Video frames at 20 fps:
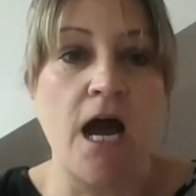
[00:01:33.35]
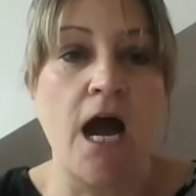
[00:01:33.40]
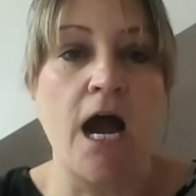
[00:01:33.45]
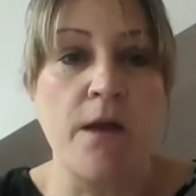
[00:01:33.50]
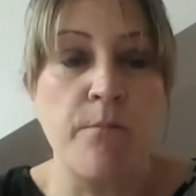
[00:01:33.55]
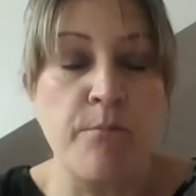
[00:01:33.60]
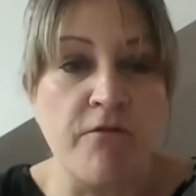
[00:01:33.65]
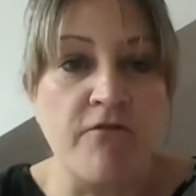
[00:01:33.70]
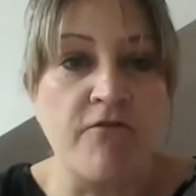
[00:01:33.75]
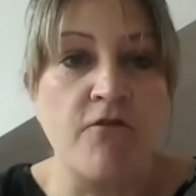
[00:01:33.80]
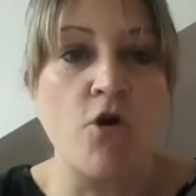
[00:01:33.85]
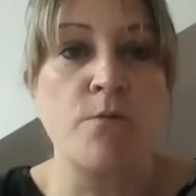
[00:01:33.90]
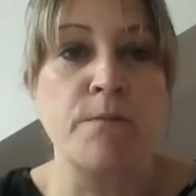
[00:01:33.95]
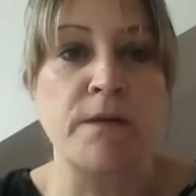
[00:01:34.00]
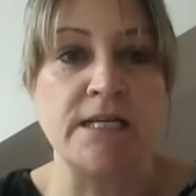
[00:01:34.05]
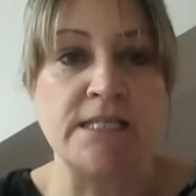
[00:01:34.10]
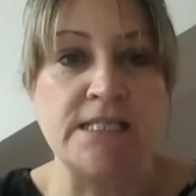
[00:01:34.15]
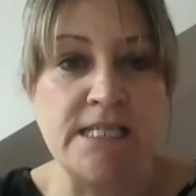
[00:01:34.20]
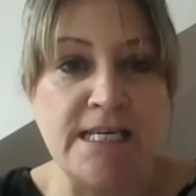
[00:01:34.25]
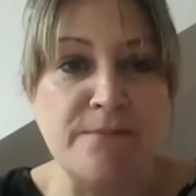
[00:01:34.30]

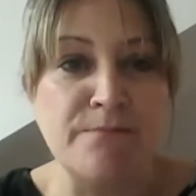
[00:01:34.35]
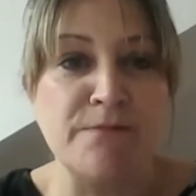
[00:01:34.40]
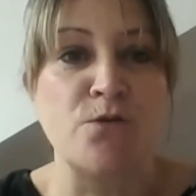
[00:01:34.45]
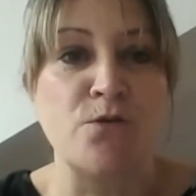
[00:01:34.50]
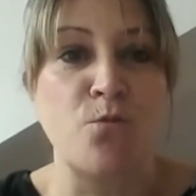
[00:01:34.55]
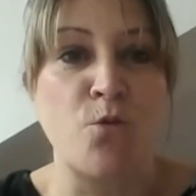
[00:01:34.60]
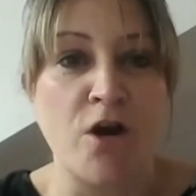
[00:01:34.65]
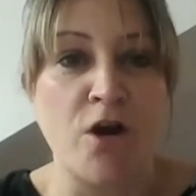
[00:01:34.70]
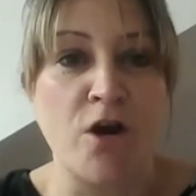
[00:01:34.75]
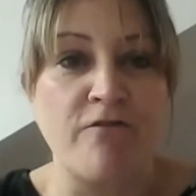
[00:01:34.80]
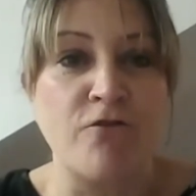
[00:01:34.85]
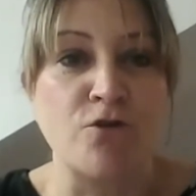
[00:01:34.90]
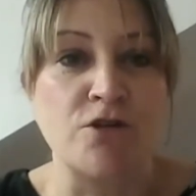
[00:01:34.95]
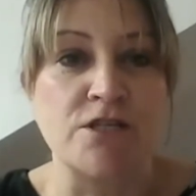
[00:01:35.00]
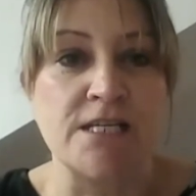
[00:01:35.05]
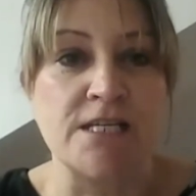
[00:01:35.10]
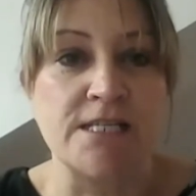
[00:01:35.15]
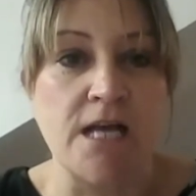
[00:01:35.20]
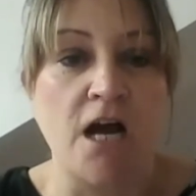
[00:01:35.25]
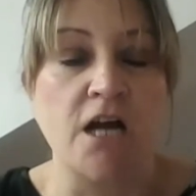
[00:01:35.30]
high-performing teams and
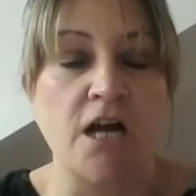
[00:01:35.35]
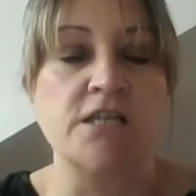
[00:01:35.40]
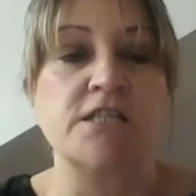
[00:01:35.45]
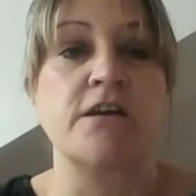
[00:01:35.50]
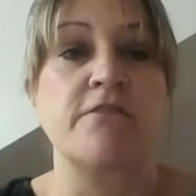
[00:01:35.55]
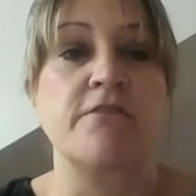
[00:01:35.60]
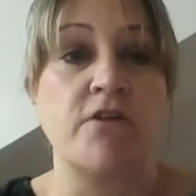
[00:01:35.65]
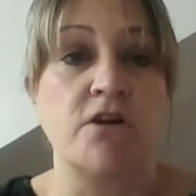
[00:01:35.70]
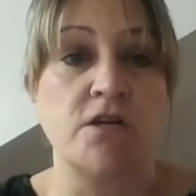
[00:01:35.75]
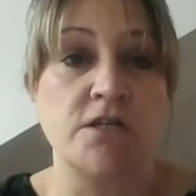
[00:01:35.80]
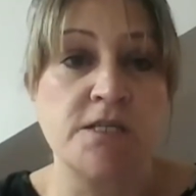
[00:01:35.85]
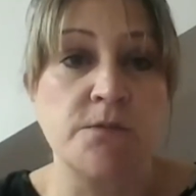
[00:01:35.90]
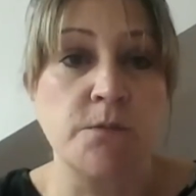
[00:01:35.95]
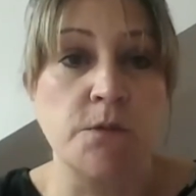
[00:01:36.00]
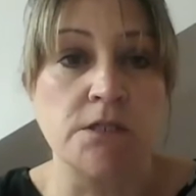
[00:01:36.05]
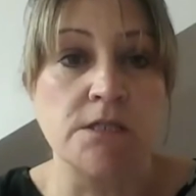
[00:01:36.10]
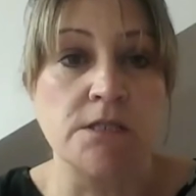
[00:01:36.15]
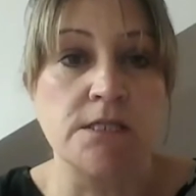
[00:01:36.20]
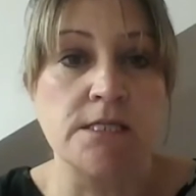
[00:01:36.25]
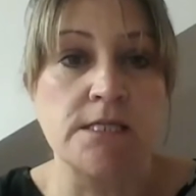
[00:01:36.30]
workforces are diverse
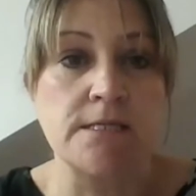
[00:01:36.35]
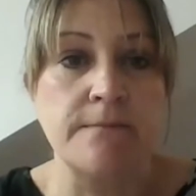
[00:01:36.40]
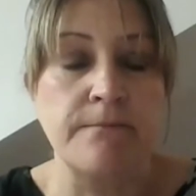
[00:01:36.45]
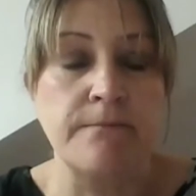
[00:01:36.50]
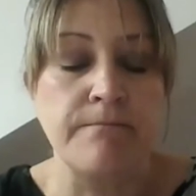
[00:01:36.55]
ones.